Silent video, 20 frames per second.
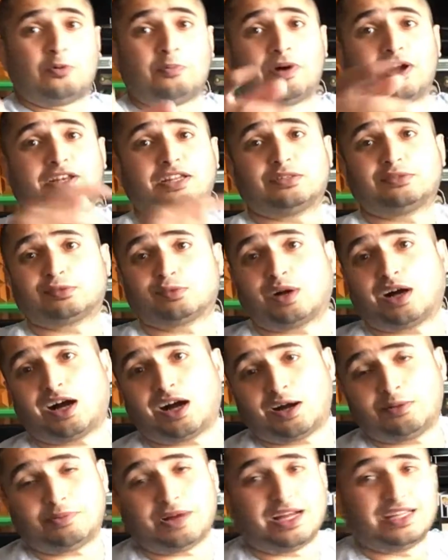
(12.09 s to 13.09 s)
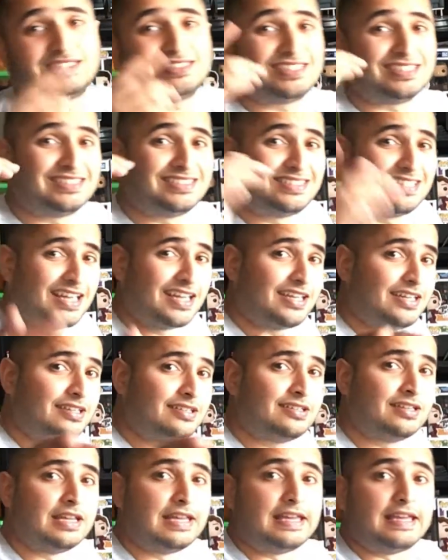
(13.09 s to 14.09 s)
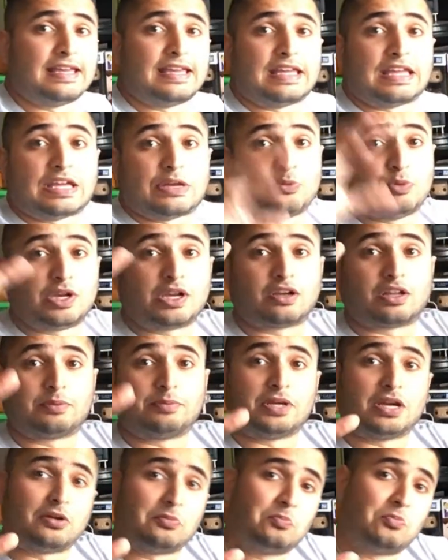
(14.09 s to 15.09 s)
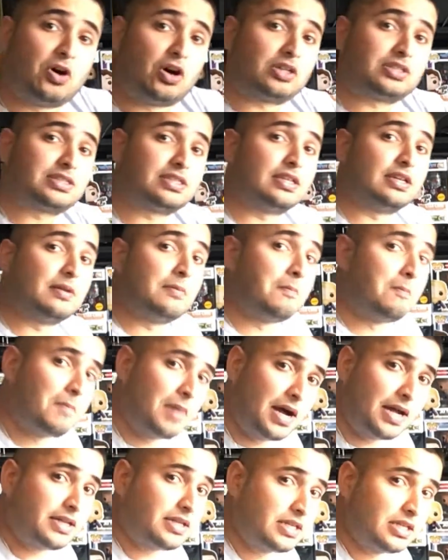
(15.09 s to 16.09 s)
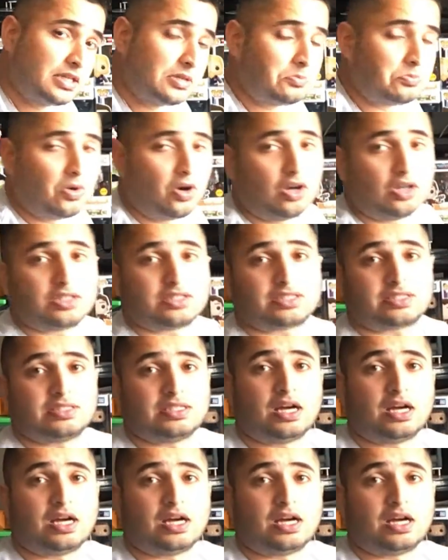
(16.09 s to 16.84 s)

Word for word: My name is Wahab and today we're going to be unboxing My Geek Box.